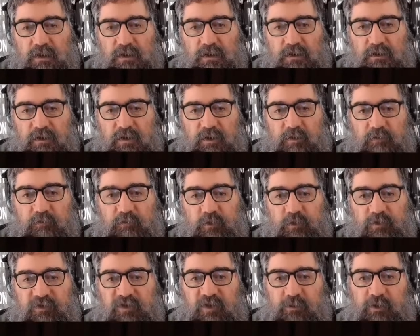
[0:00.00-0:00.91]
Now, the
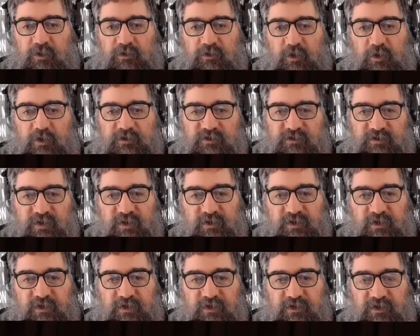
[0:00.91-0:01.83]
first time I tried to
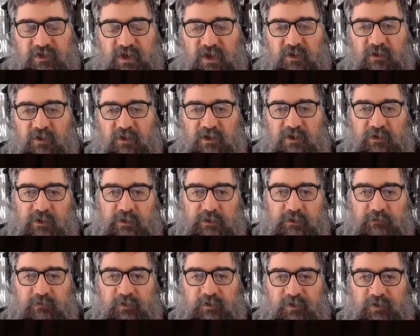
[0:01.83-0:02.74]
test this scenario, I
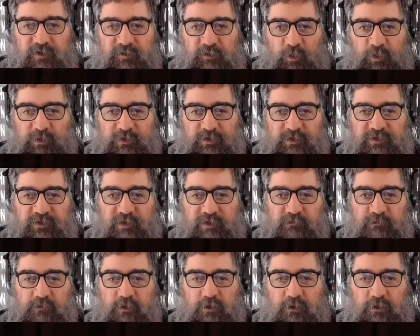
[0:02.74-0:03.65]
left these points set
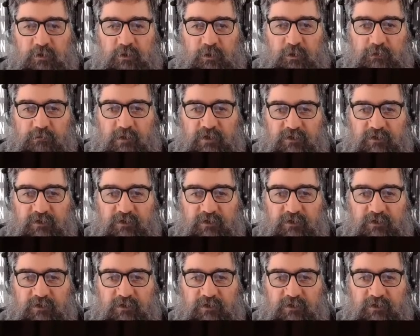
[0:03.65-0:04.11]
wrong and I ran